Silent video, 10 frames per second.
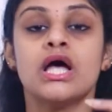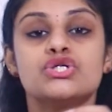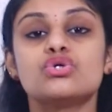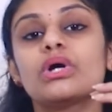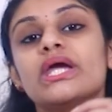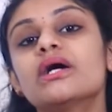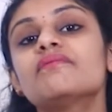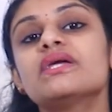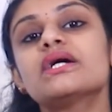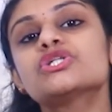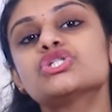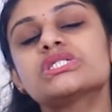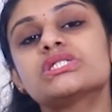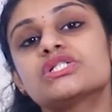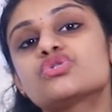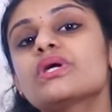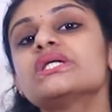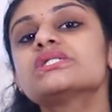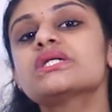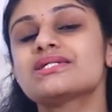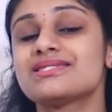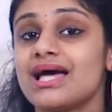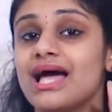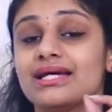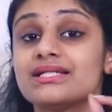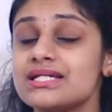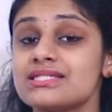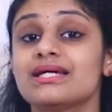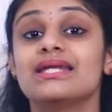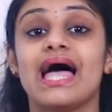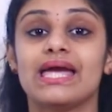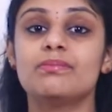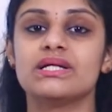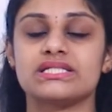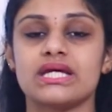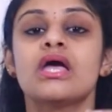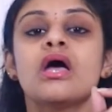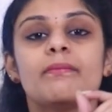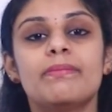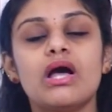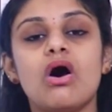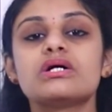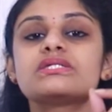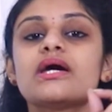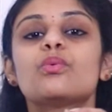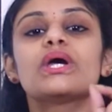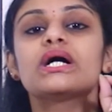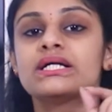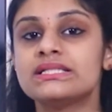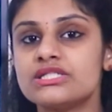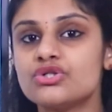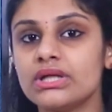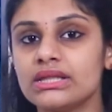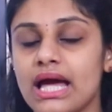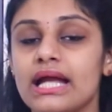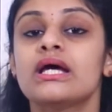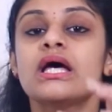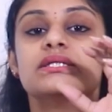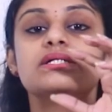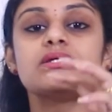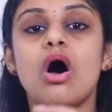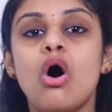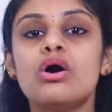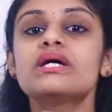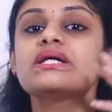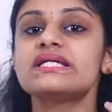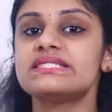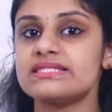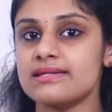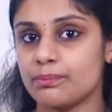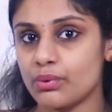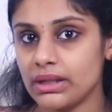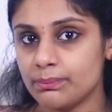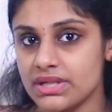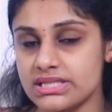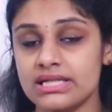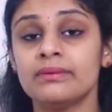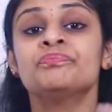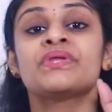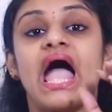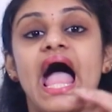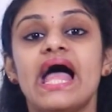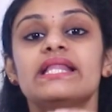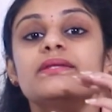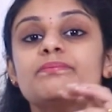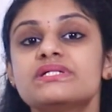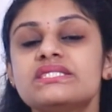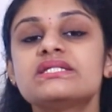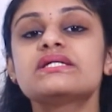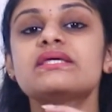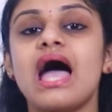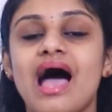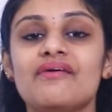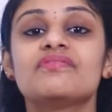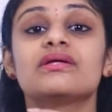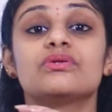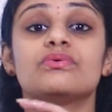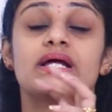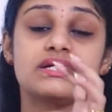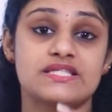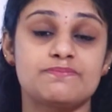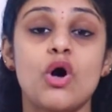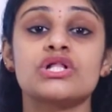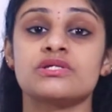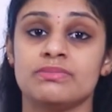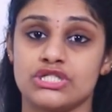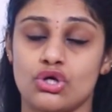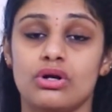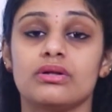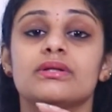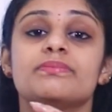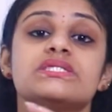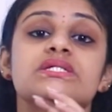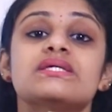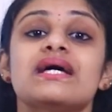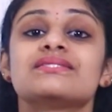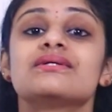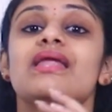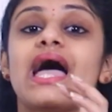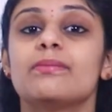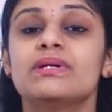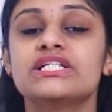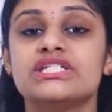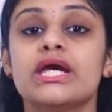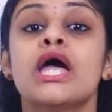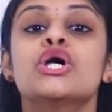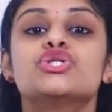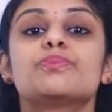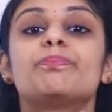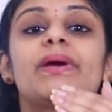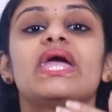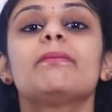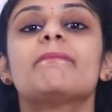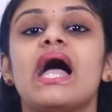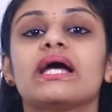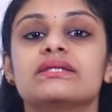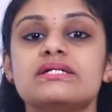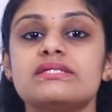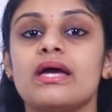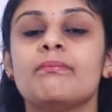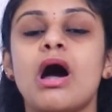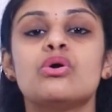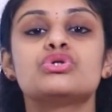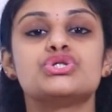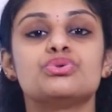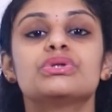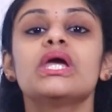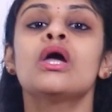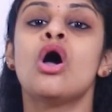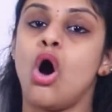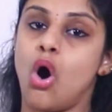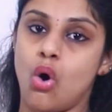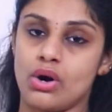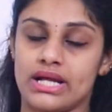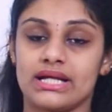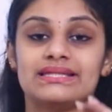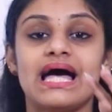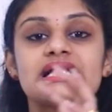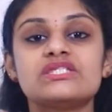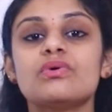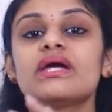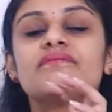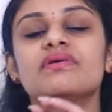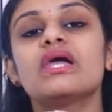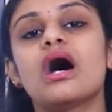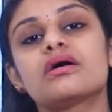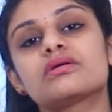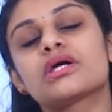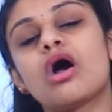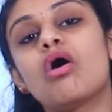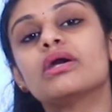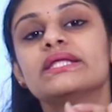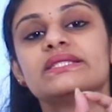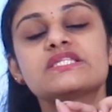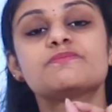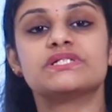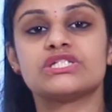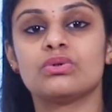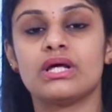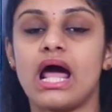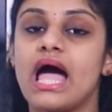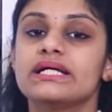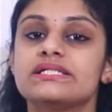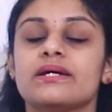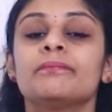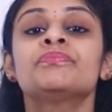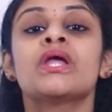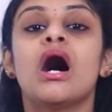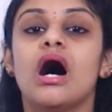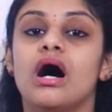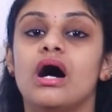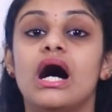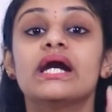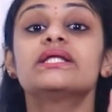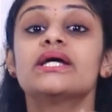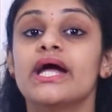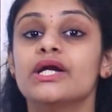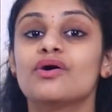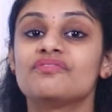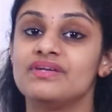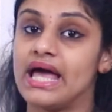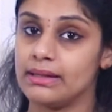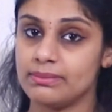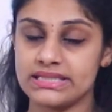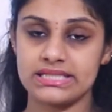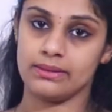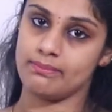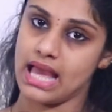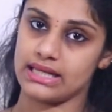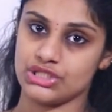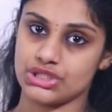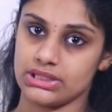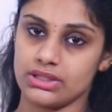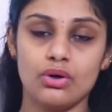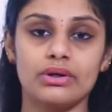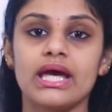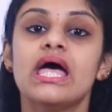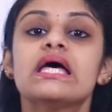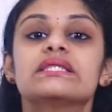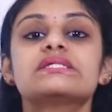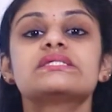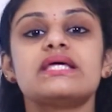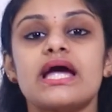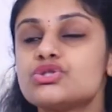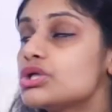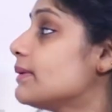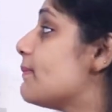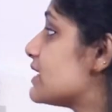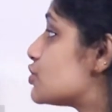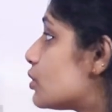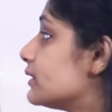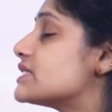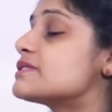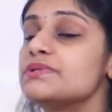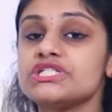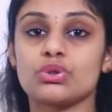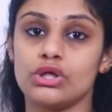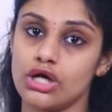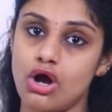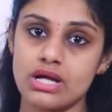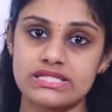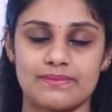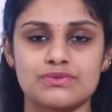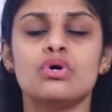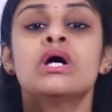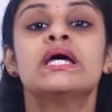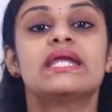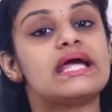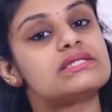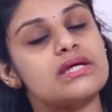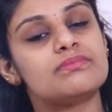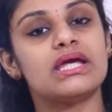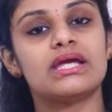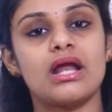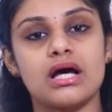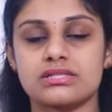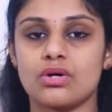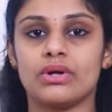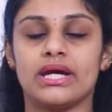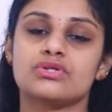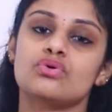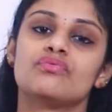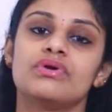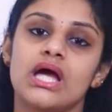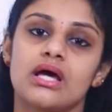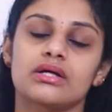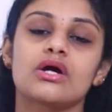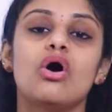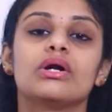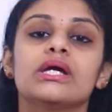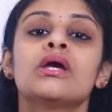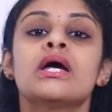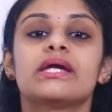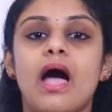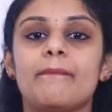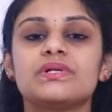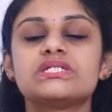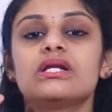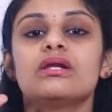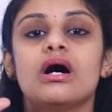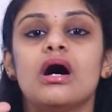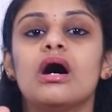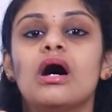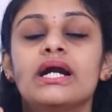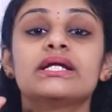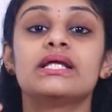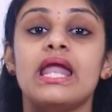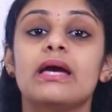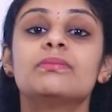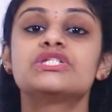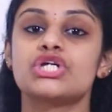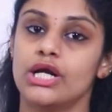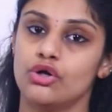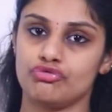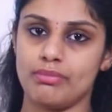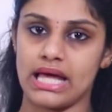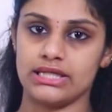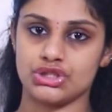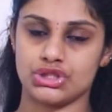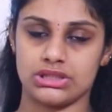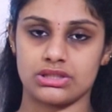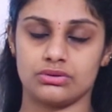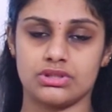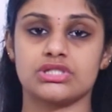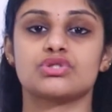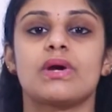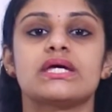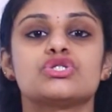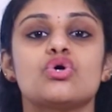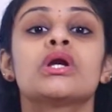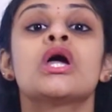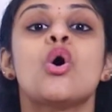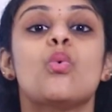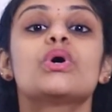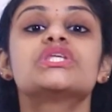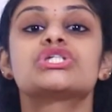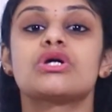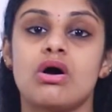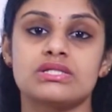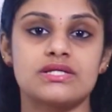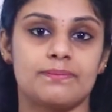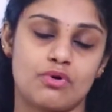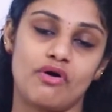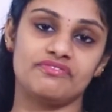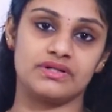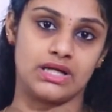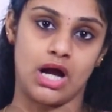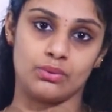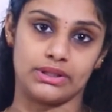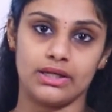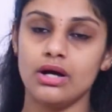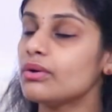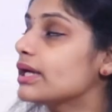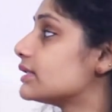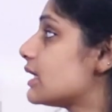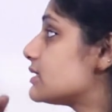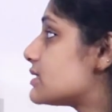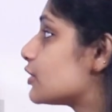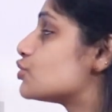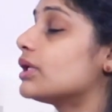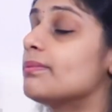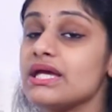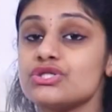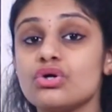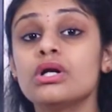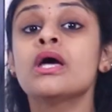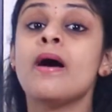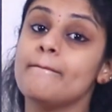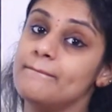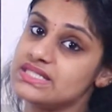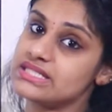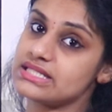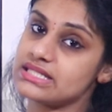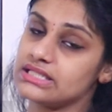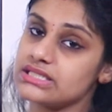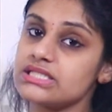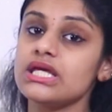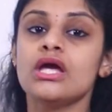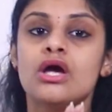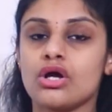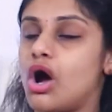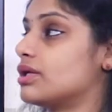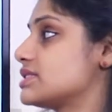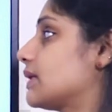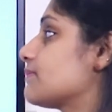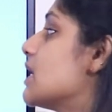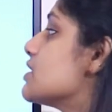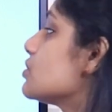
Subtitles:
So here we are just treating it as a liability, because here we are considering that this owner is a separate person and the business have the responsibility, or the business has the liability to pay back this amount to the owner. That's why we are recording this particular item under the head of liability in balance sheet. Okay, this is actually based on this particular concept. So next time they can ask, okay, so we are recording capital under the liability head of balance sheet. This is based on which concept of accounting? Okay, that is actually based on business entity concept.